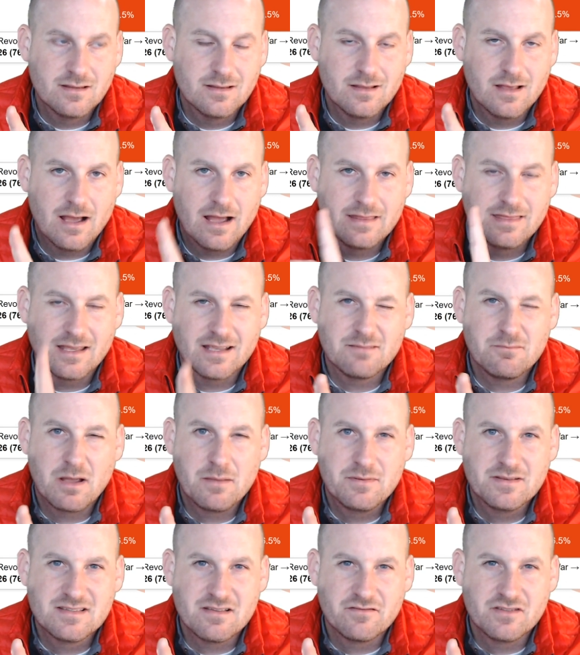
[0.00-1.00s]
I think it might
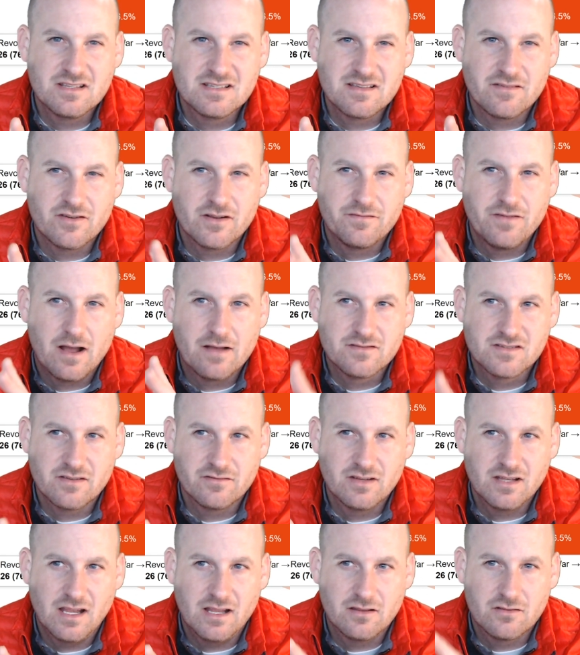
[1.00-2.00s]
be 1775,
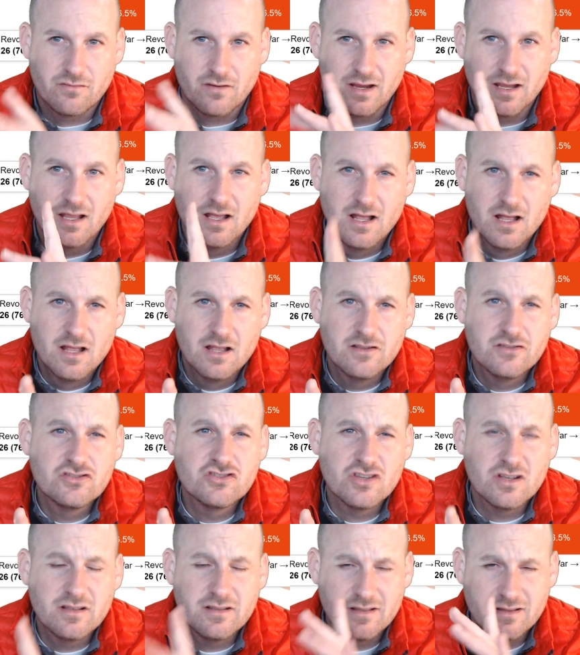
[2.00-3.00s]
1783.
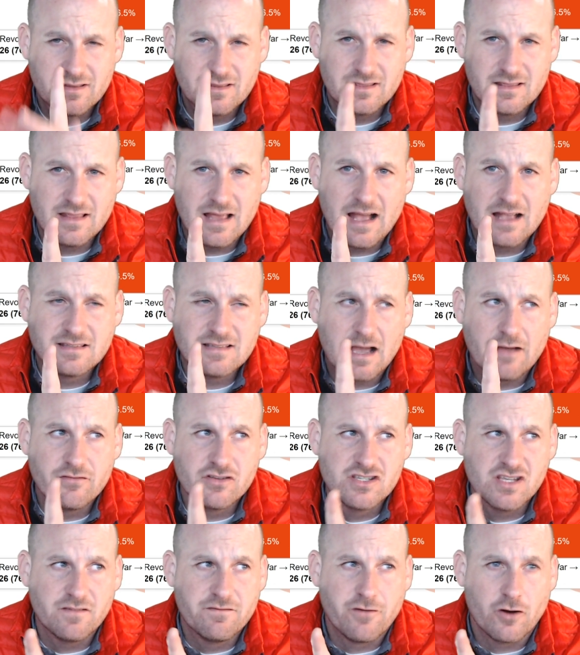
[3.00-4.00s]
That's
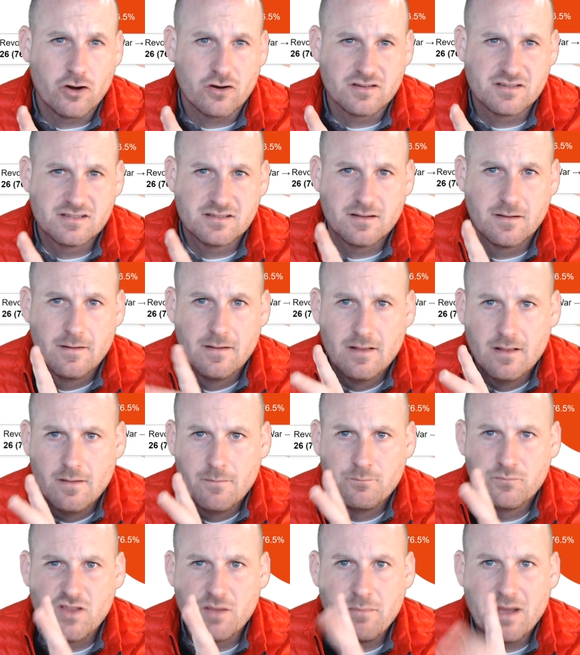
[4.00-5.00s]
obviously first.
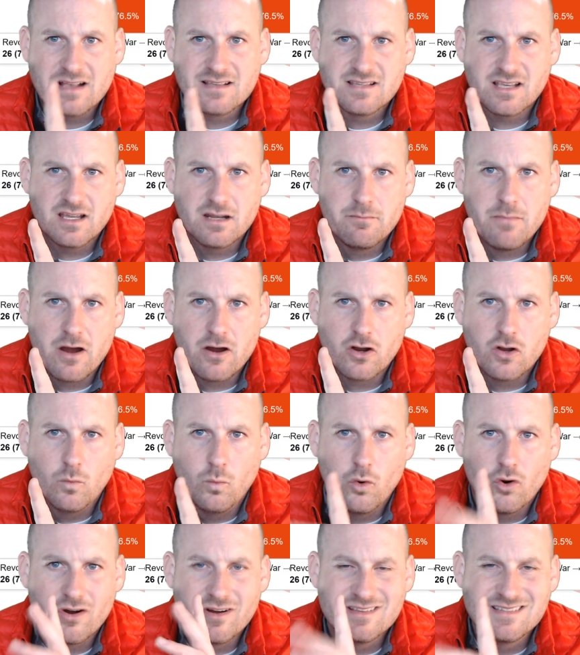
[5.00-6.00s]
The Mexican-American
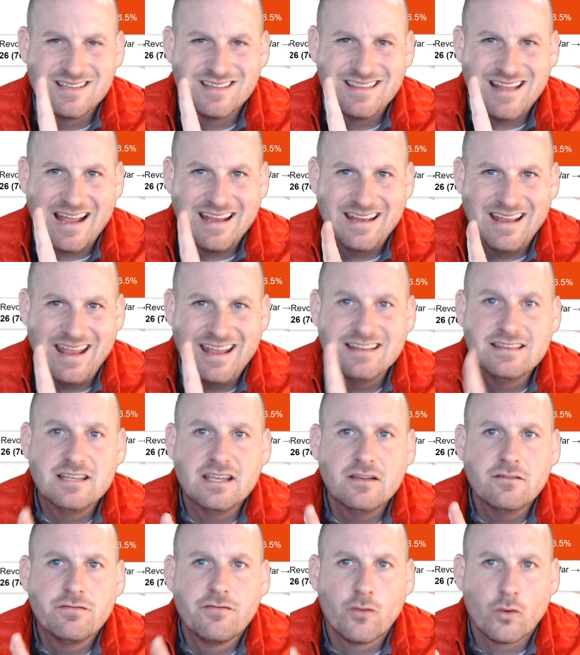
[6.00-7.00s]
War is in
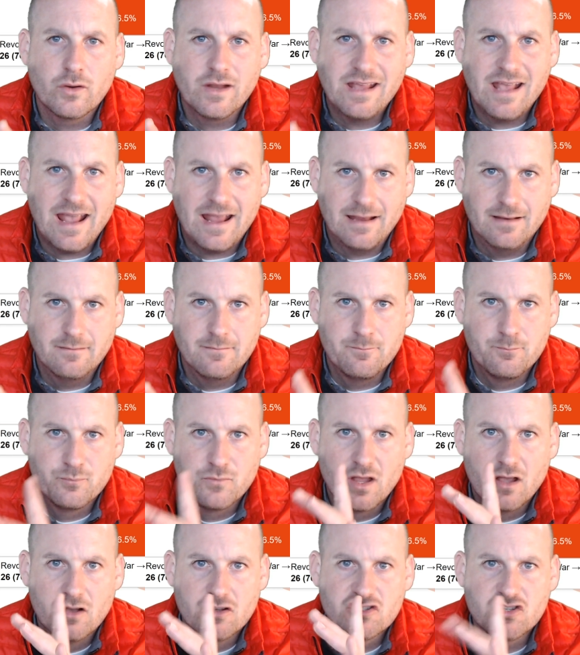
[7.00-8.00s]
1848.
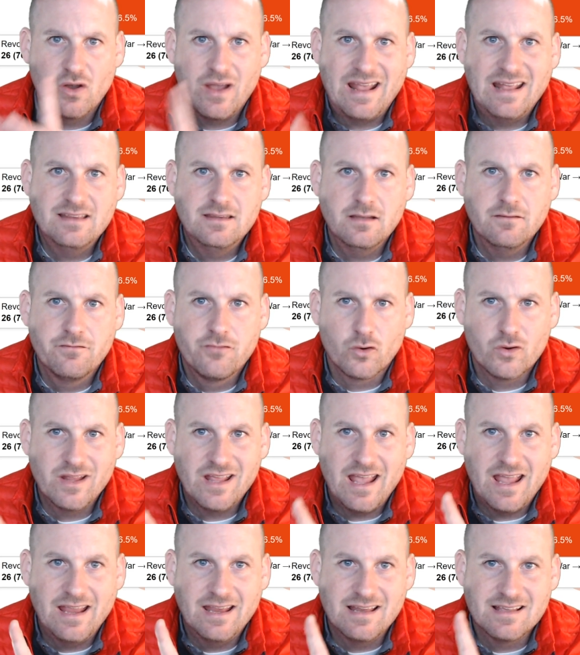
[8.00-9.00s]
So
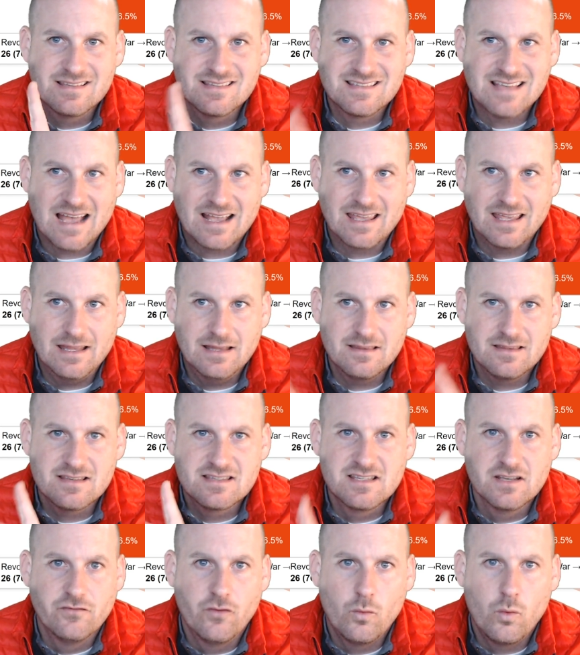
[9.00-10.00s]
1848 is second. The
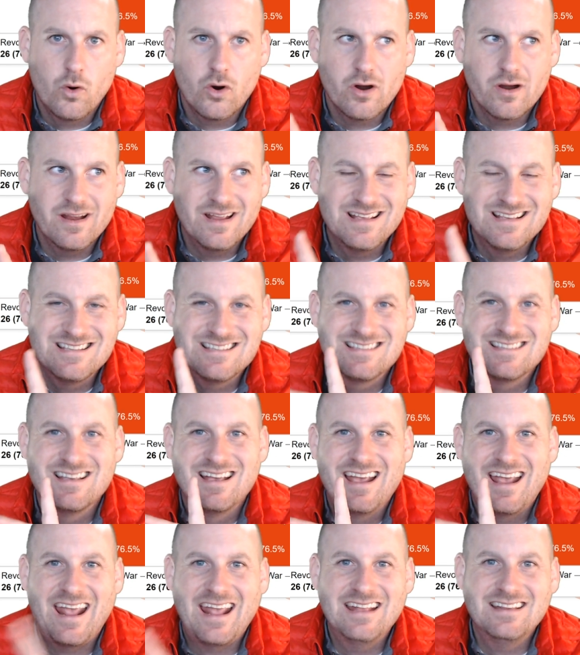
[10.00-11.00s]
Civil War is
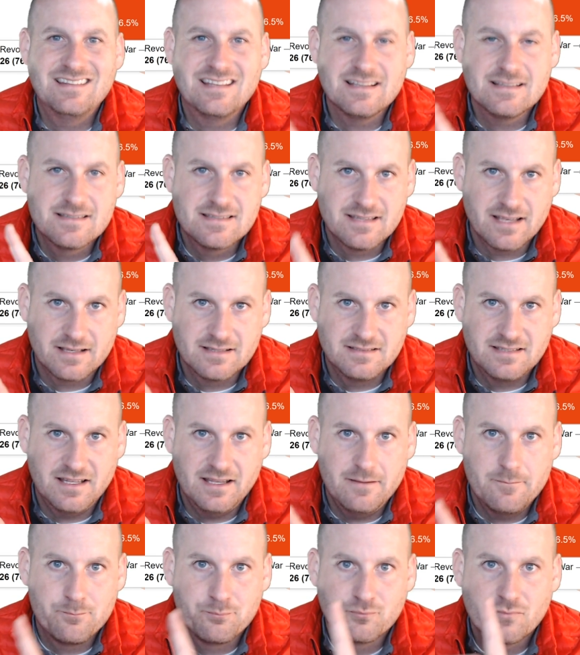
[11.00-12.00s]

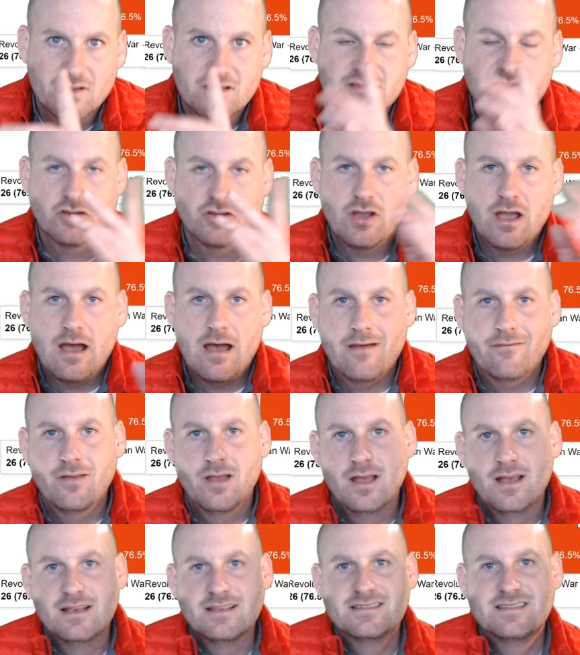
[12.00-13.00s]
1860. So you have
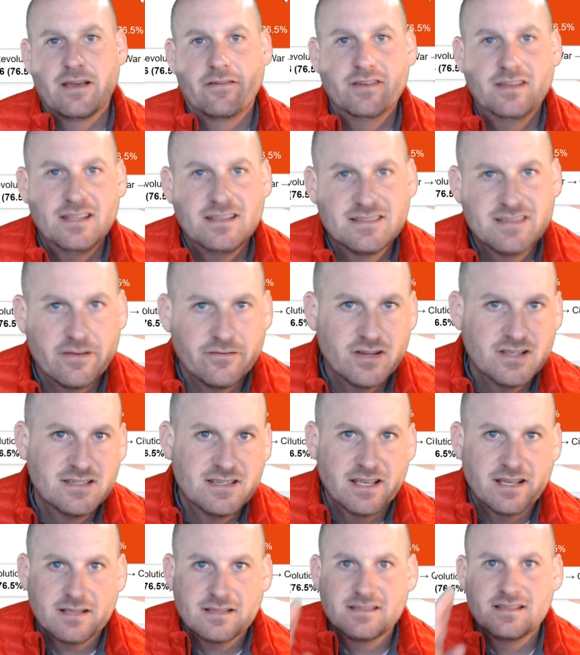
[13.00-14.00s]

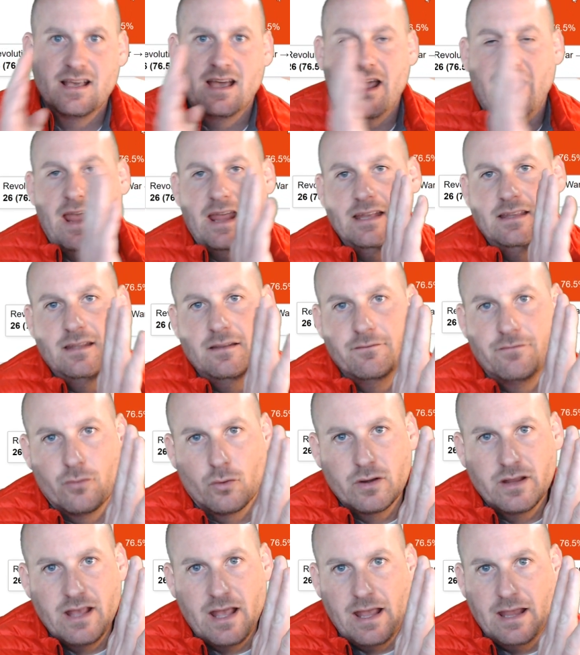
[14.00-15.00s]
1776,
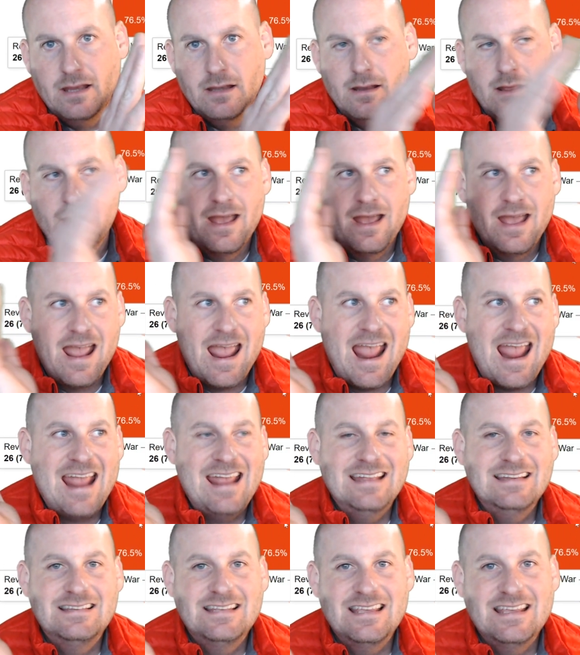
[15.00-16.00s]
1848,
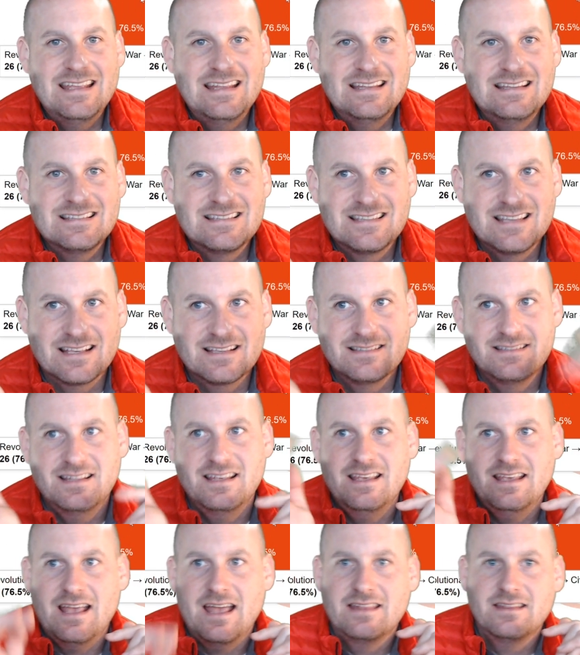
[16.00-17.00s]

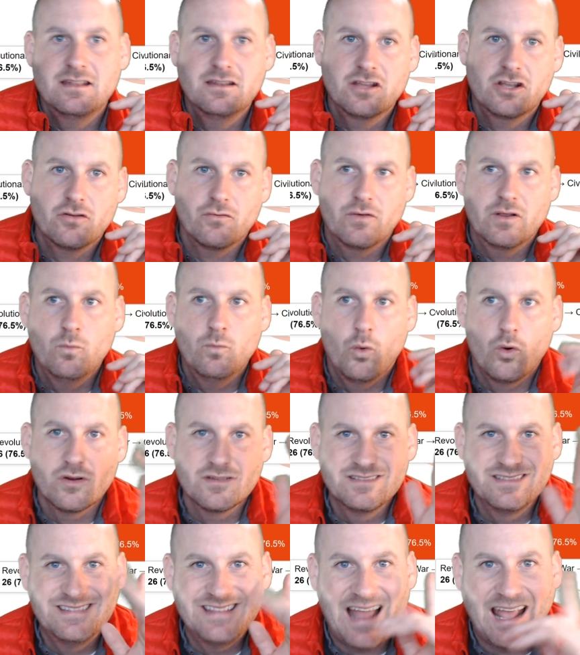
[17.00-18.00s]
1860, and then the Korean War
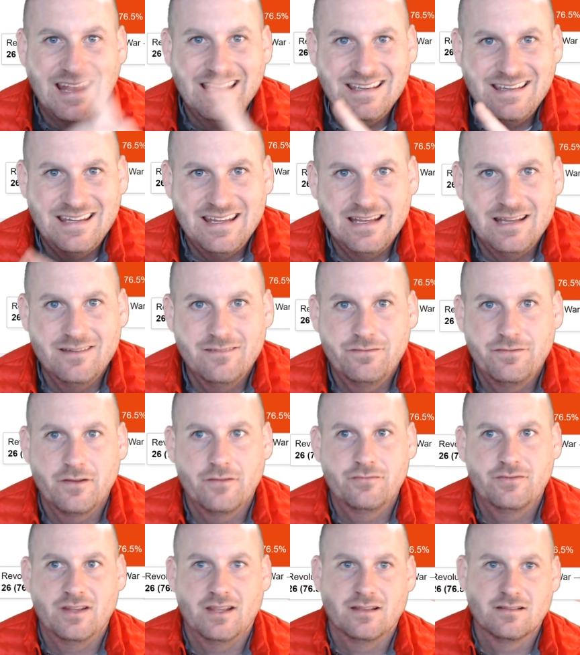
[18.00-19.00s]
is
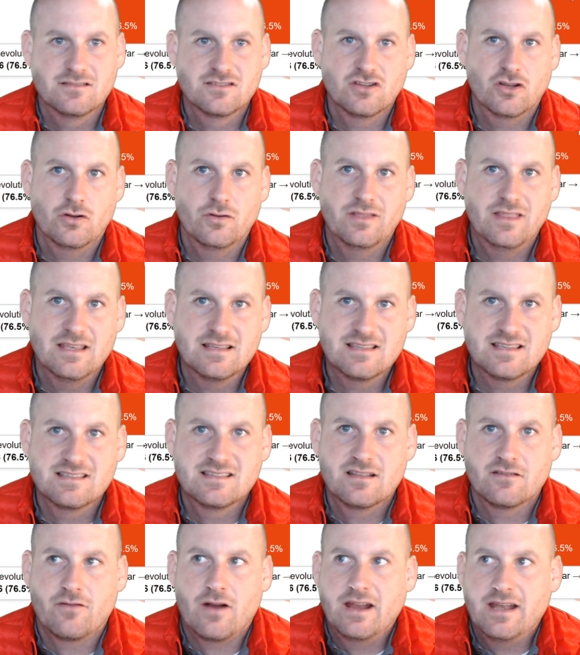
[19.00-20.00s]
1950. So this is
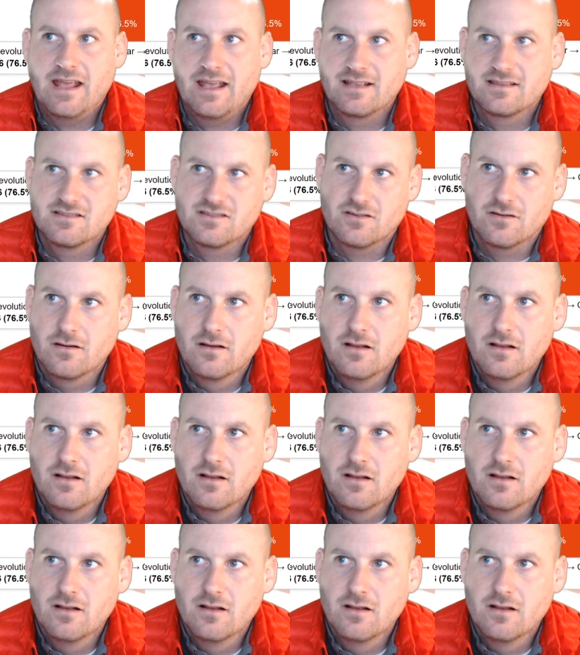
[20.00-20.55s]
the right answer.